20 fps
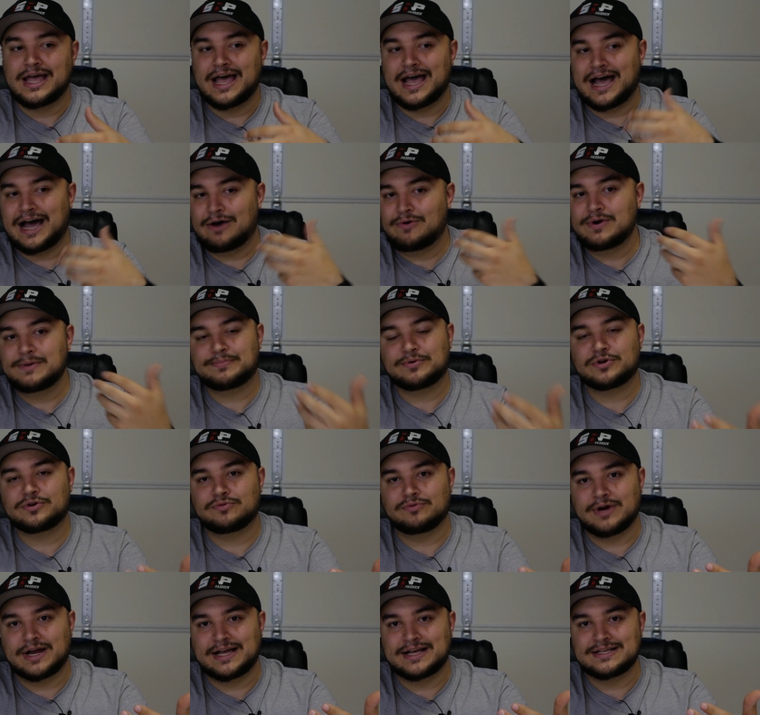how it
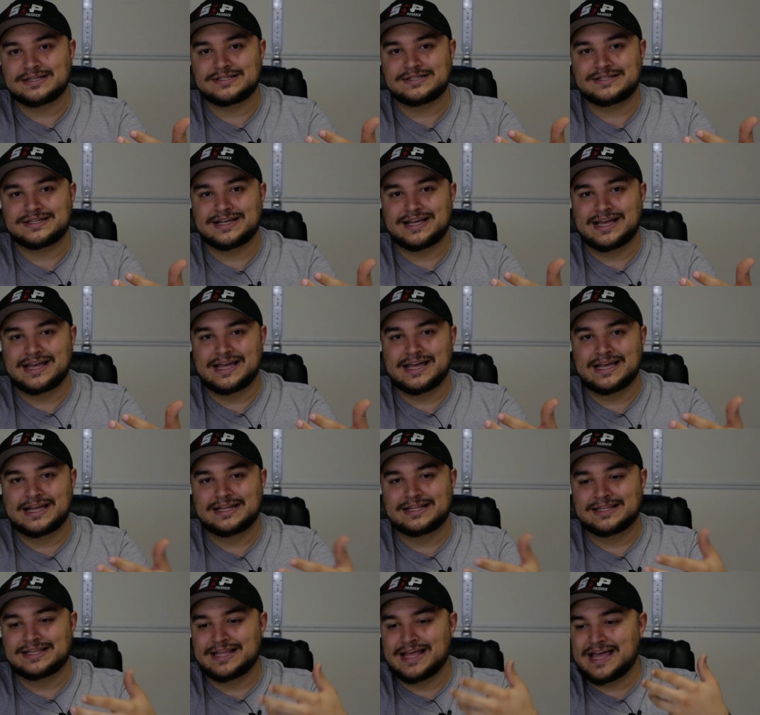progressed,
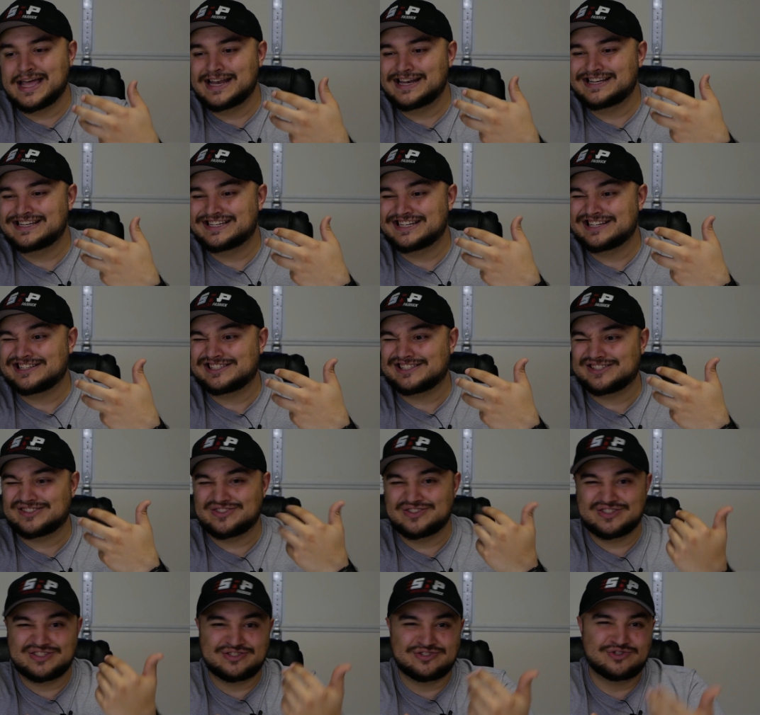and then just
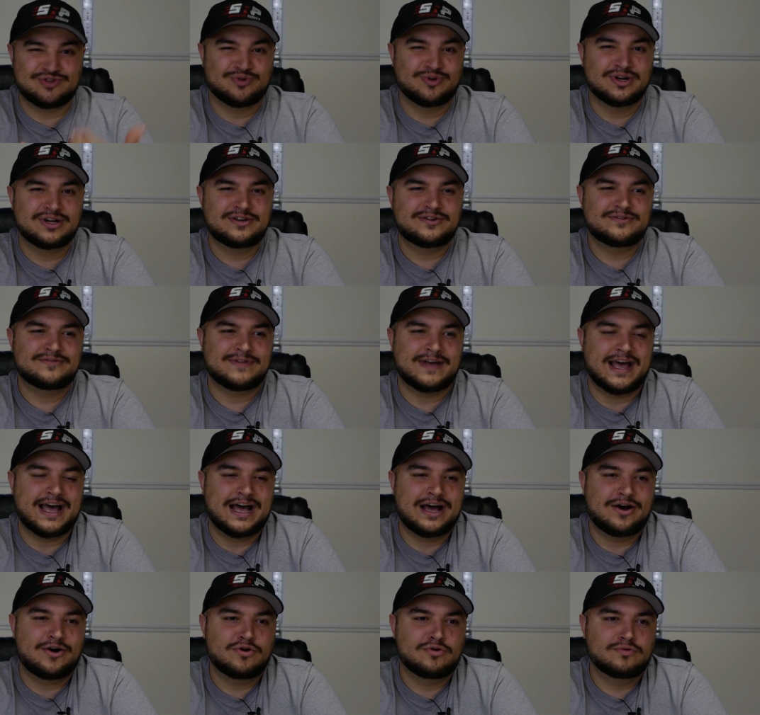sort of
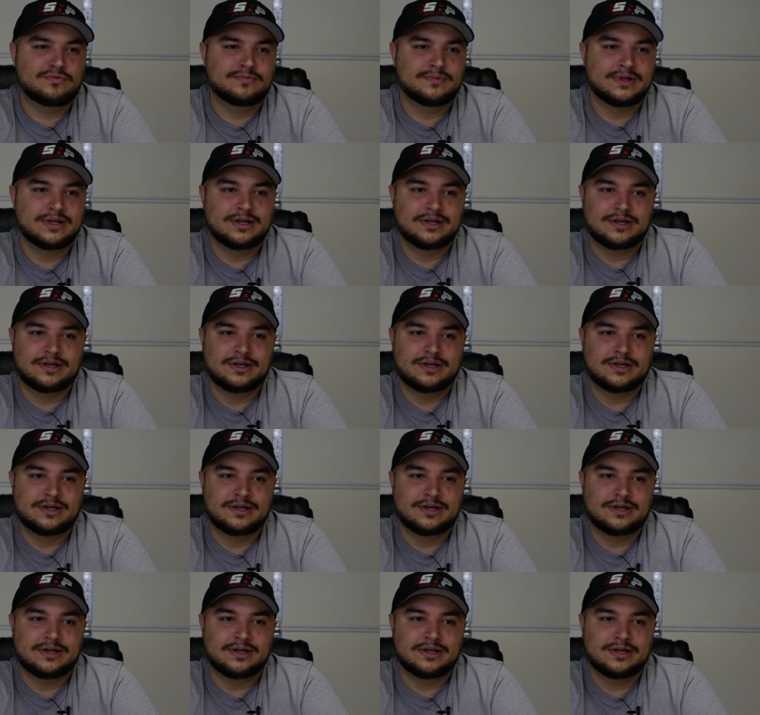how